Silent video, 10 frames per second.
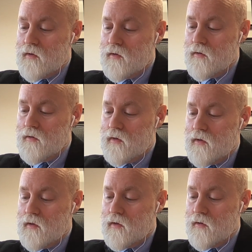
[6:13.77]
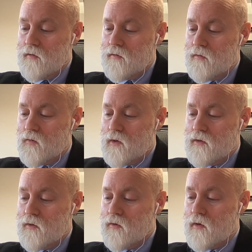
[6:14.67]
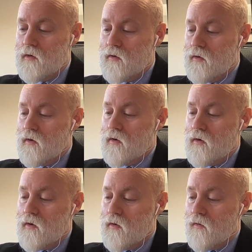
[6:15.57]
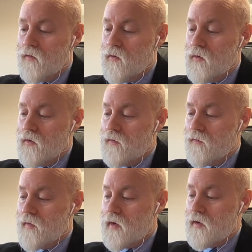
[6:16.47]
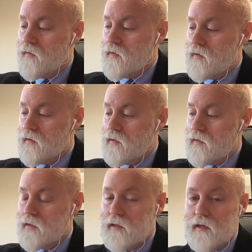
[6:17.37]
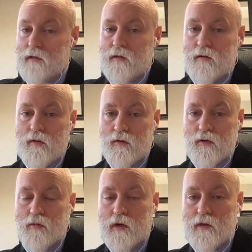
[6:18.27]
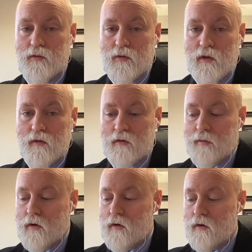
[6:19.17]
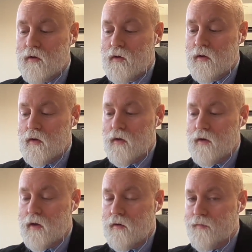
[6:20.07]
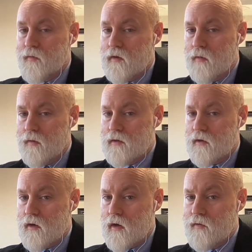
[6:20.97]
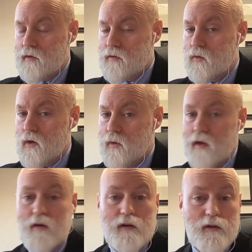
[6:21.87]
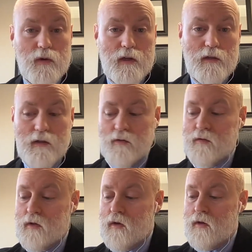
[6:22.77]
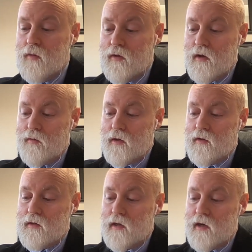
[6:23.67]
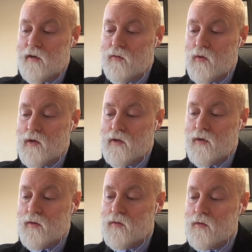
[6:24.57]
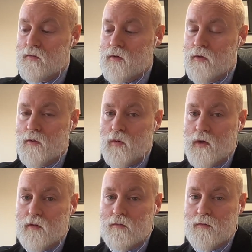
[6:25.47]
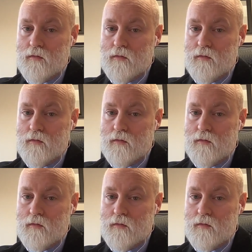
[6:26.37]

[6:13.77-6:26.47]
here, and here, 1, 2, 3, 4, 5, and 6. Those are the places where the overlap occurred. Now, maybe it's not obvious to why we counted it twice still, but think about this. I counted 1 and 2, 2 and 1,